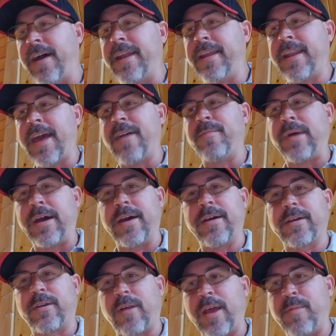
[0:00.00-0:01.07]
didn't have my
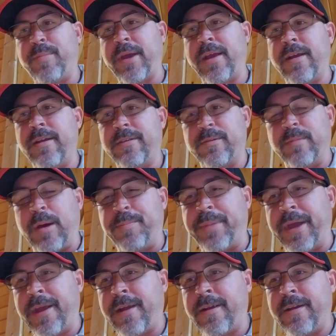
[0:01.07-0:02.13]
grandparents and my
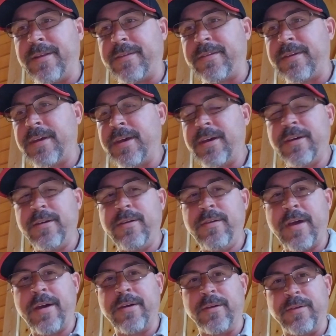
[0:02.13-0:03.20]
parents, who
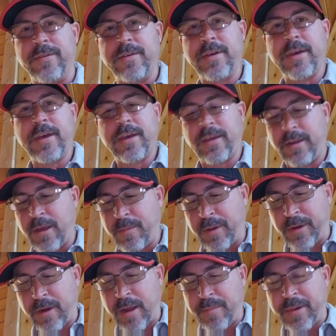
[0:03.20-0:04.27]
knows? My
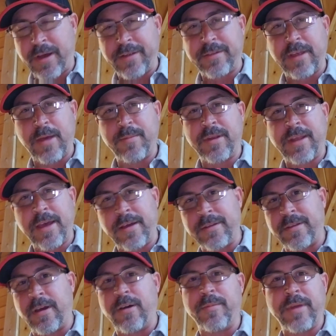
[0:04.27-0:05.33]
grandpa sat me down and
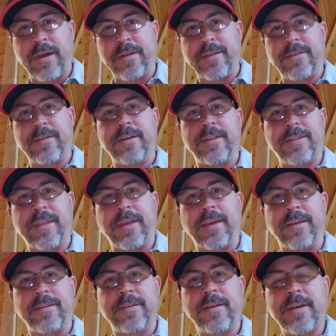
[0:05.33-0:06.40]
taught me all these good
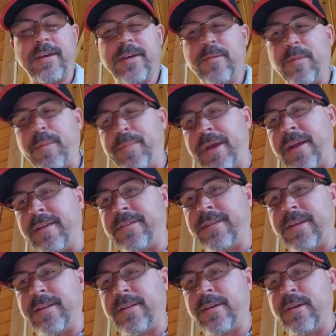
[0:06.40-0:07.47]
things. My parents
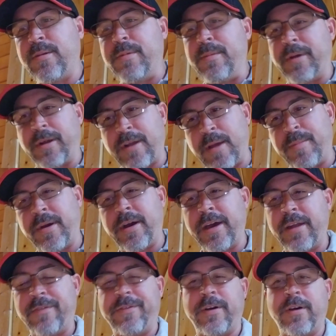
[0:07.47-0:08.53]
did too, but my grandpa
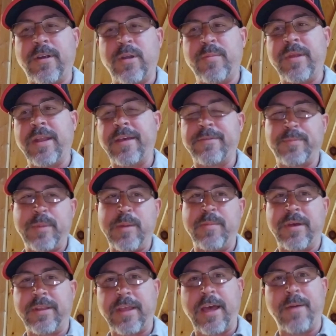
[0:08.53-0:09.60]
had a farm, and I spent
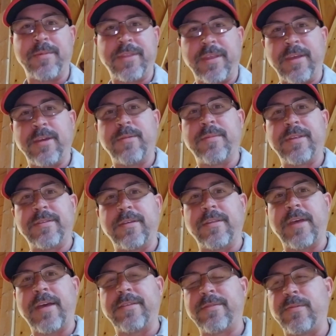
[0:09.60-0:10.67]
my time with him, and so
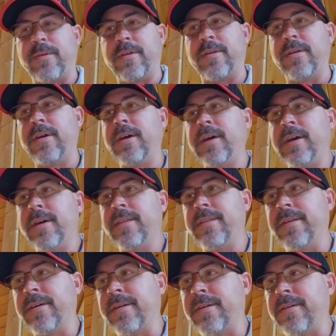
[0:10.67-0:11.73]
that's where
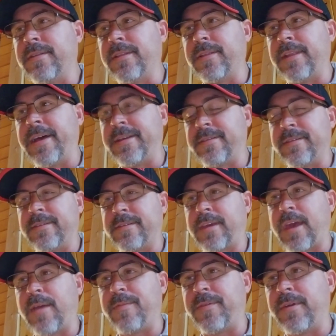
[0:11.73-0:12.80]
the lessons
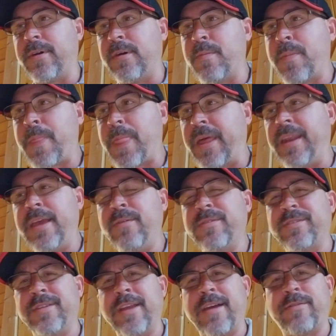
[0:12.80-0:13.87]
came from. And he
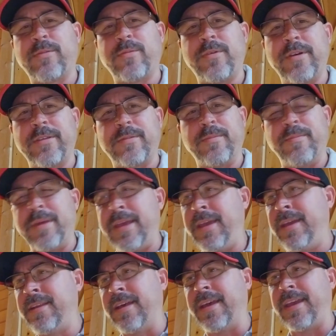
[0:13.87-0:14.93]
was never once
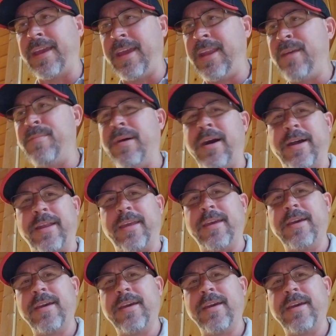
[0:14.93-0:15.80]
mean to anybody,